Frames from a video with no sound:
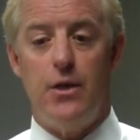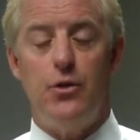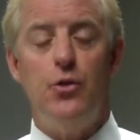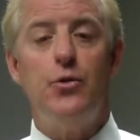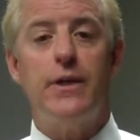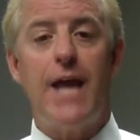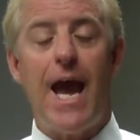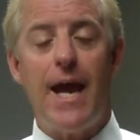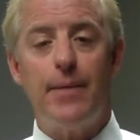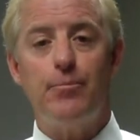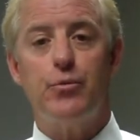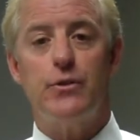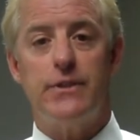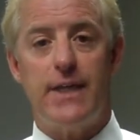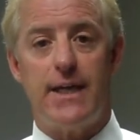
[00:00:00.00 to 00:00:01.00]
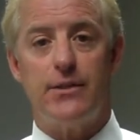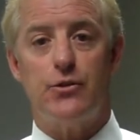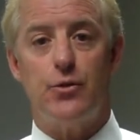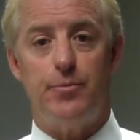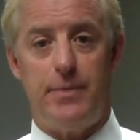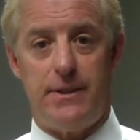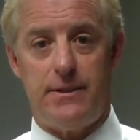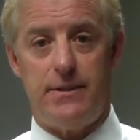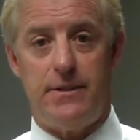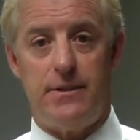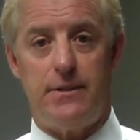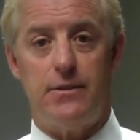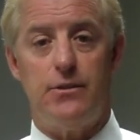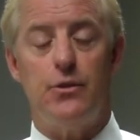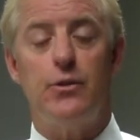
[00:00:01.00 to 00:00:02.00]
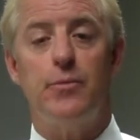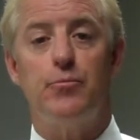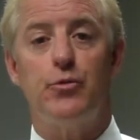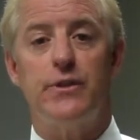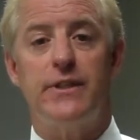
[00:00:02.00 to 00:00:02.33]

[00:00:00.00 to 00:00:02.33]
You can protect your business. You can